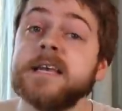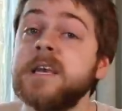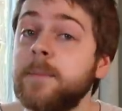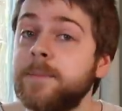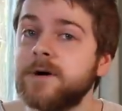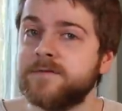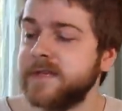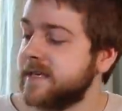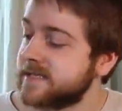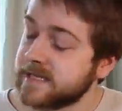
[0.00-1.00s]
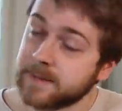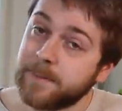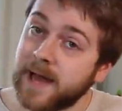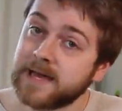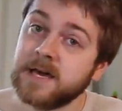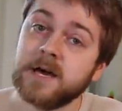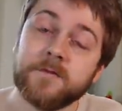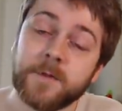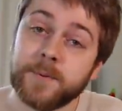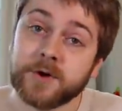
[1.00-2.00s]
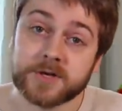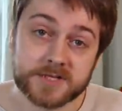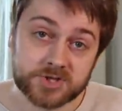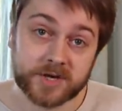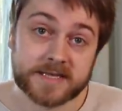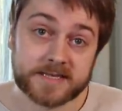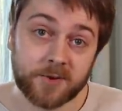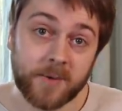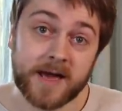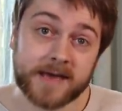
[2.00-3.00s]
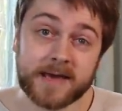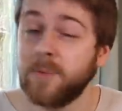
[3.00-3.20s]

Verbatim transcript: a number of these in the back of the book straight away,